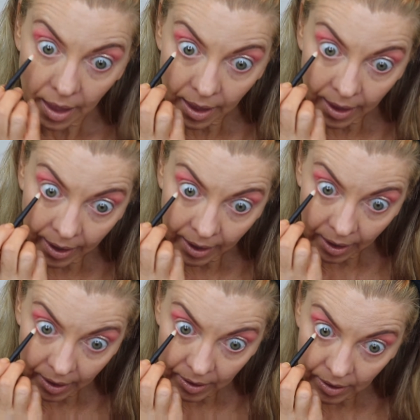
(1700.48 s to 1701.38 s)

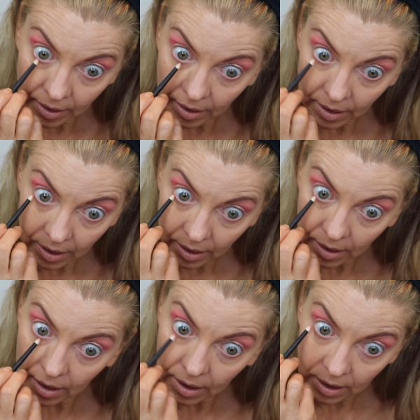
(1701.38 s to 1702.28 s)
And
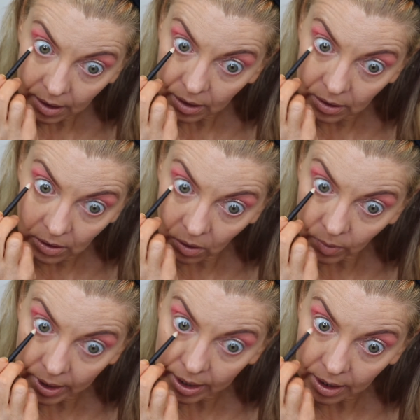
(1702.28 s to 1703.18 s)

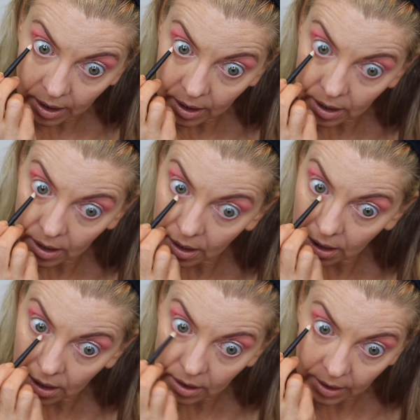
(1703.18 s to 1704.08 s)
going
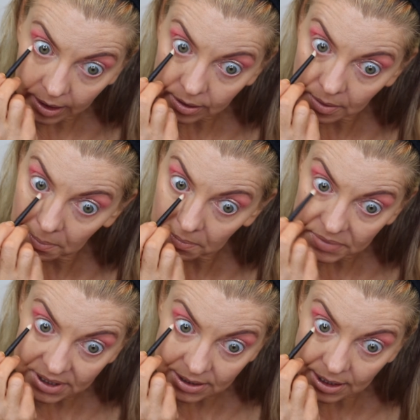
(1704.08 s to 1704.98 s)
like the
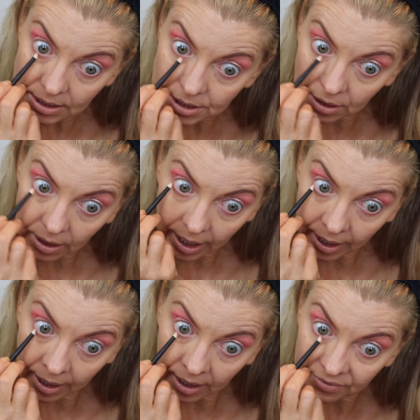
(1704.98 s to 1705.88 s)
center
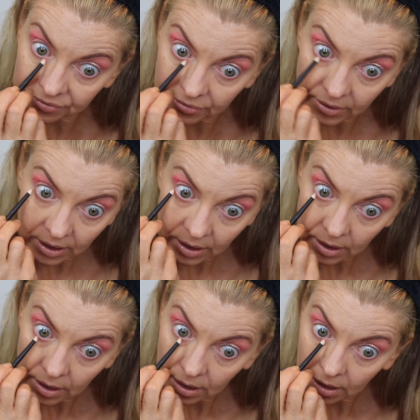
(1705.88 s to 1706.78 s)
half
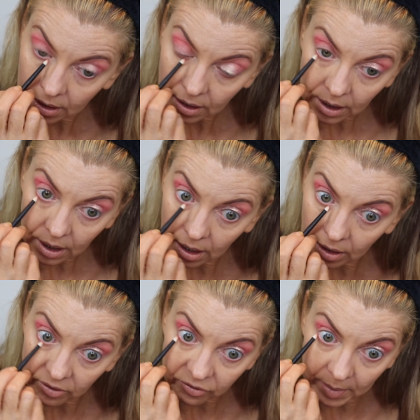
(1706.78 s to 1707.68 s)

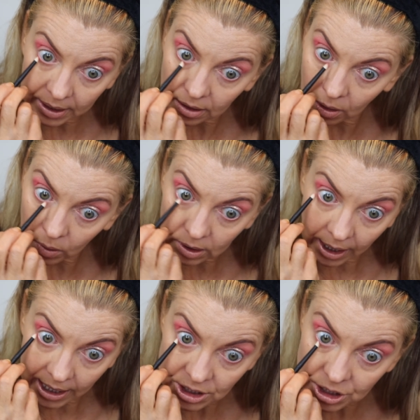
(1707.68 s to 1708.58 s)
of my lower
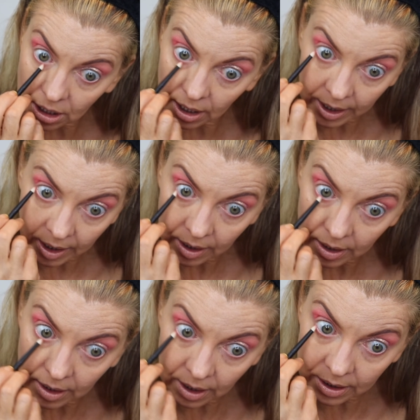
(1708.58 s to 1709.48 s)
lash line.
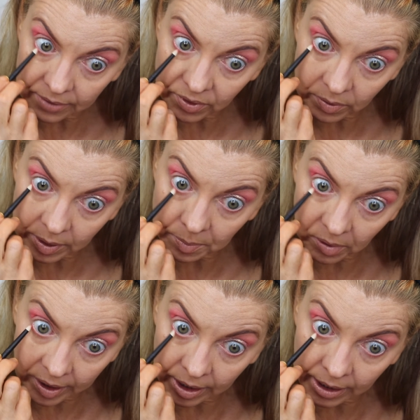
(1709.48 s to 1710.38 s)
Not even really
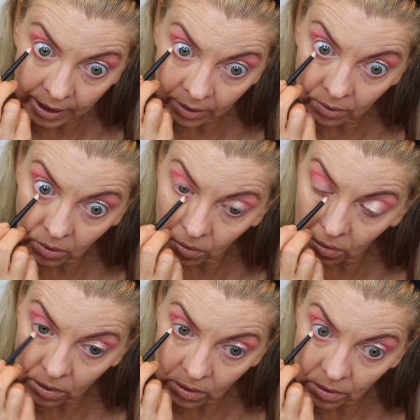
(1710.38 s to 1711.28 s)
bringing it out
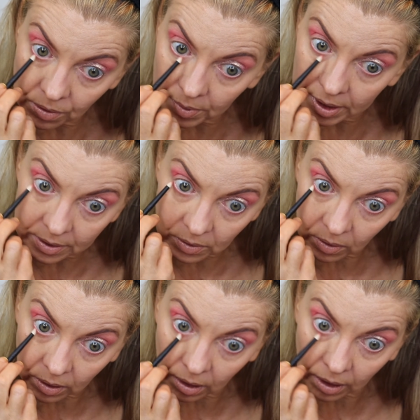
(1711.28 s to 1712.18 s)
all the way to the
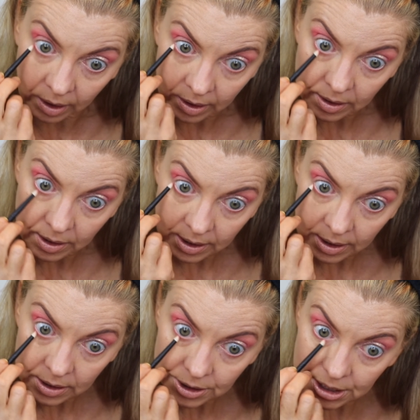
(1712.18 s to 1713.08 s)
corner.
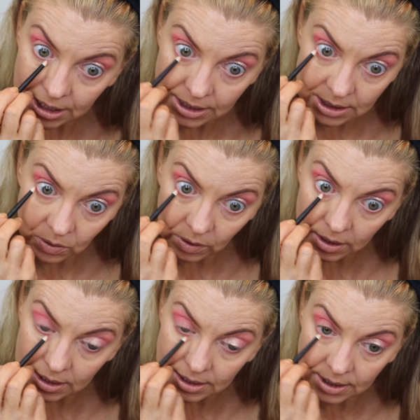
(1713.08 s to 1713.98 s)
Just sort of
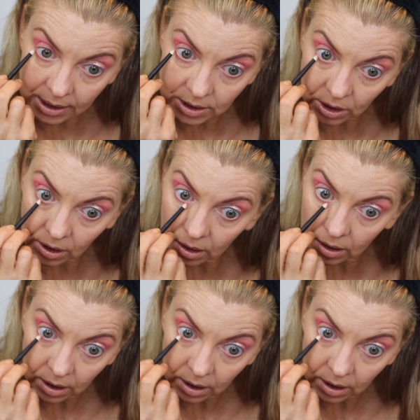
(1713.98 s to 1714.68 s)
the center.